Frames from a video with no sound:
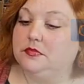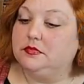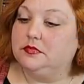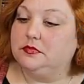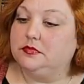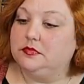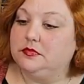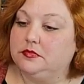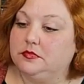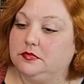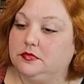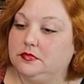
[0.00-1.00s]

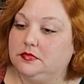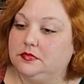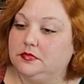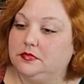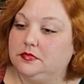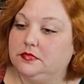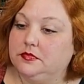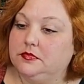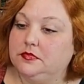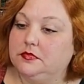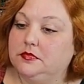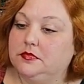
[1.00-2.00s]

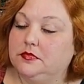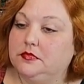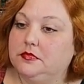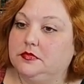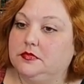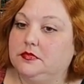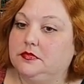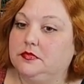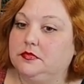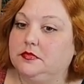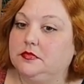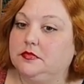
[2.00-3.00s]

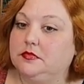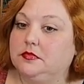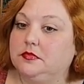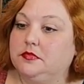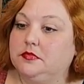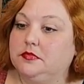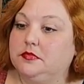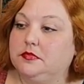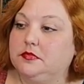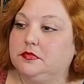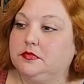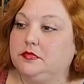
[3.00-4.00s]

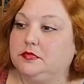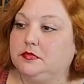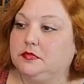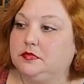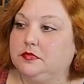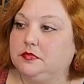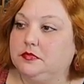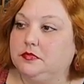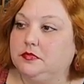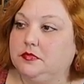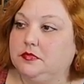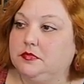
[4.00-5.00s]

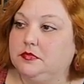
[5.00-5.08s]
(silent)